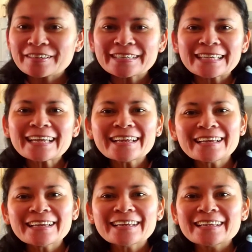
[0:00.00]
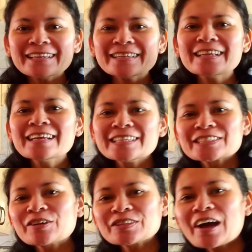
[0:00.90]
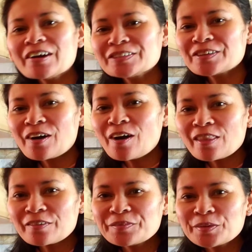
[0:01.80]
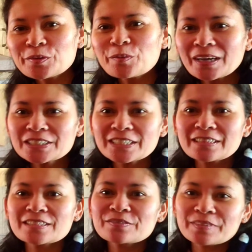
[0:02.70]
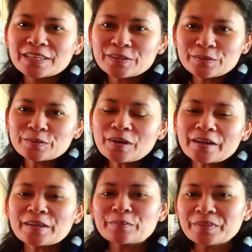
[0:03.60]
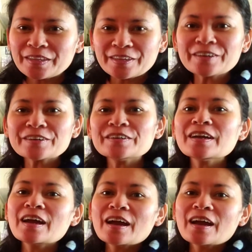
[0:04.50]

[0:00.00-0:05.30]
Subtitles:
again. Shout out to all of you watching this video. I am here.